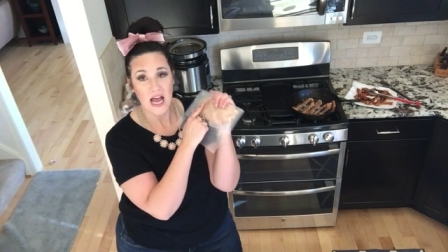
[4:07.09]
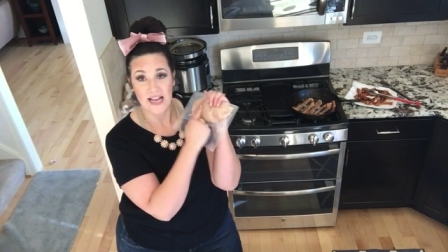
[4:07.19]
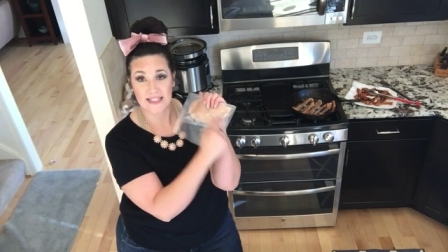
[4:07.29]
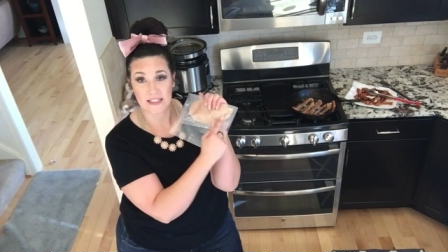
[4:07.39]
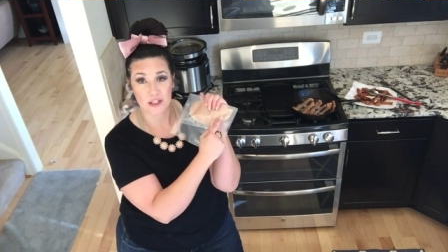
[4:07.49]

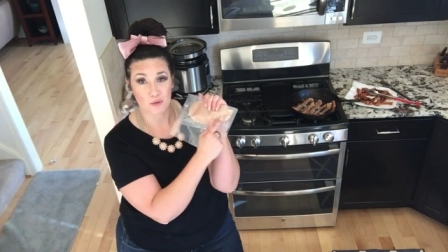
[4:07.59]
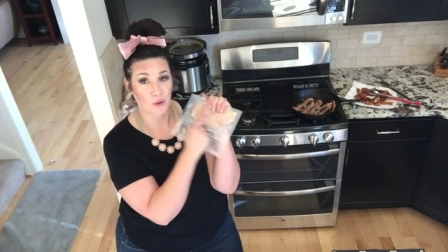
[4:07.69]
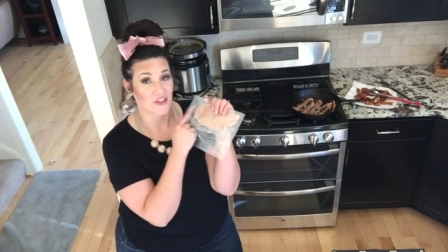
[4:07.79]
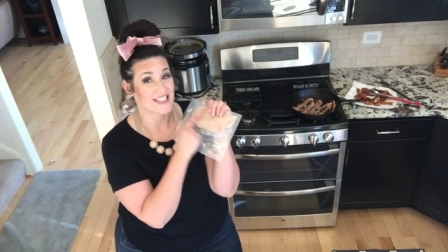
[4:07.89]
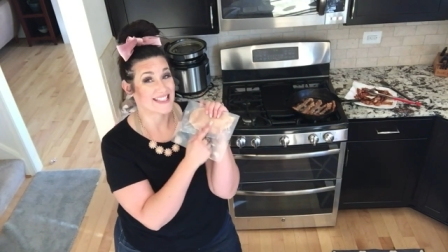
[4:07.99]
Ideally, you
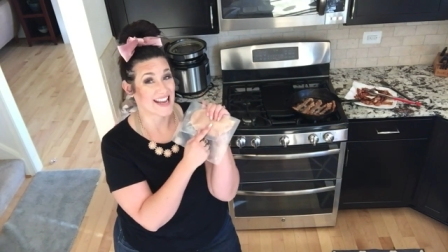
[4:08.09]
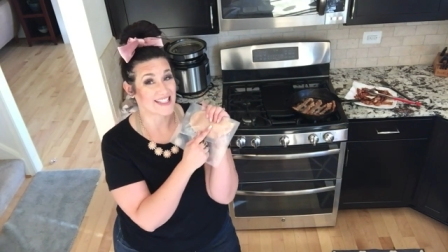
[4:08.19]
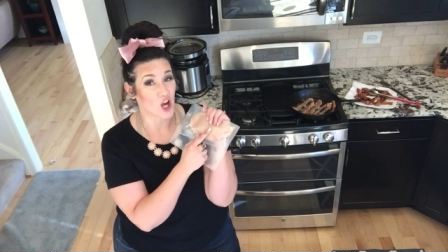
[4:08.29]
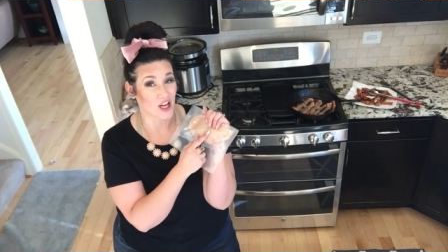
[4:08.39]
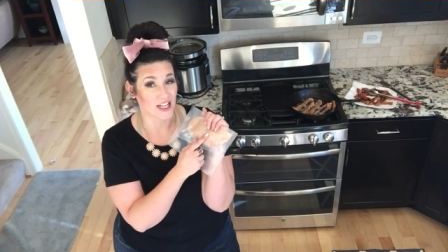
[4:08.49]
put the
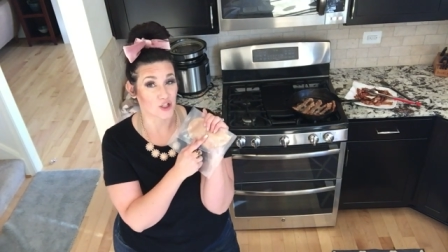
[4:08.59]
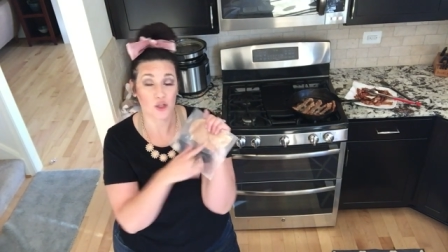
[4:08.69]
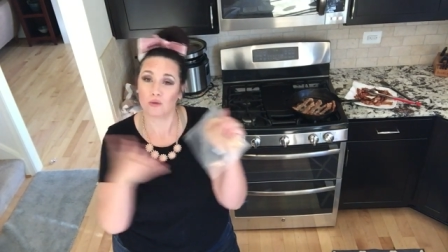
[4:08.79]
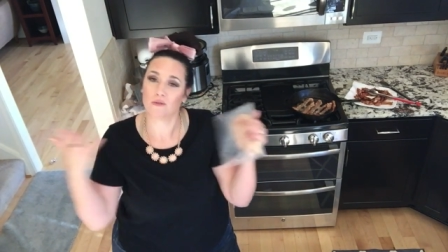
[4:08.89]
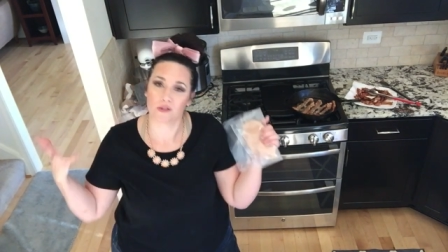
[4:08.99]
date on it
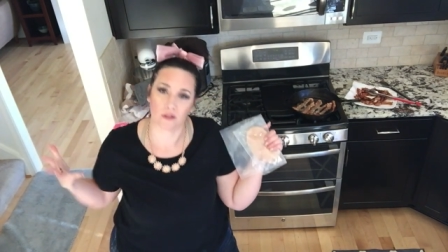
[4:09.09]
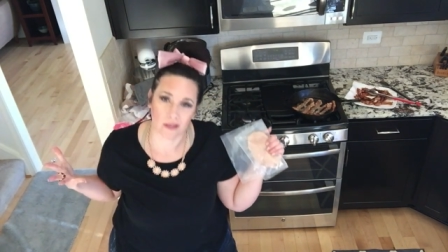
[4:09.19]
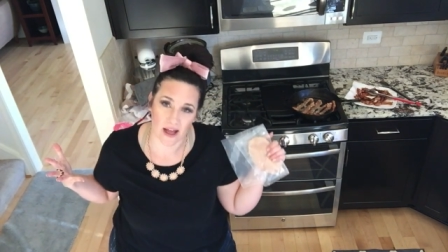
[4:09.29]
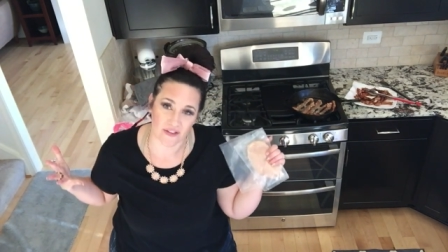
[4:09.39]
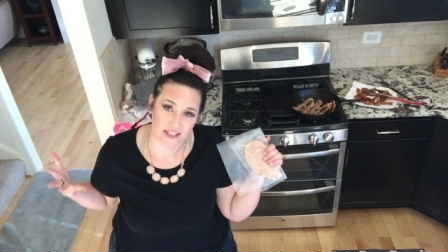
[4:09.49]
too, so you
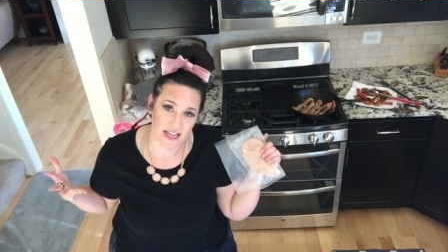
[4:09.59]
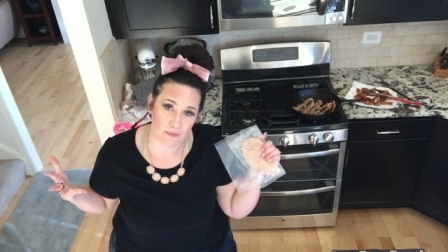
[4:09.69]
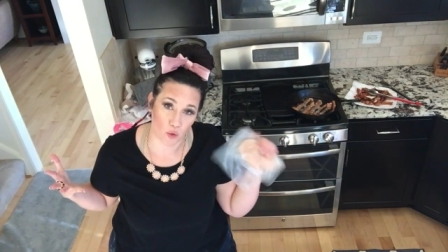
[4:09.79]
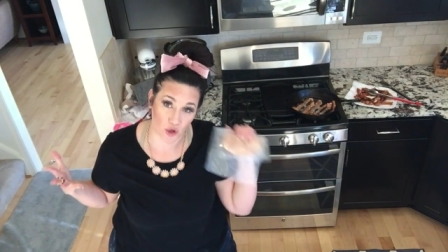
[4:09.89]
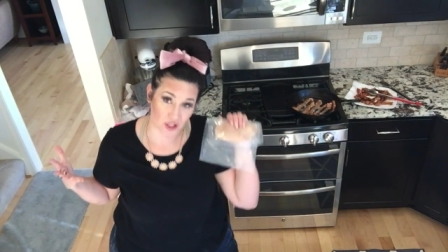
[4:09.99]
can have the
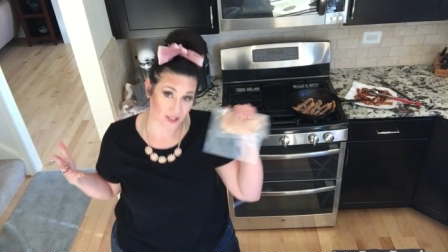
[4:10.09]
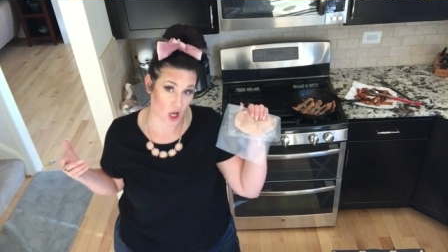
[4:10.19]
date portions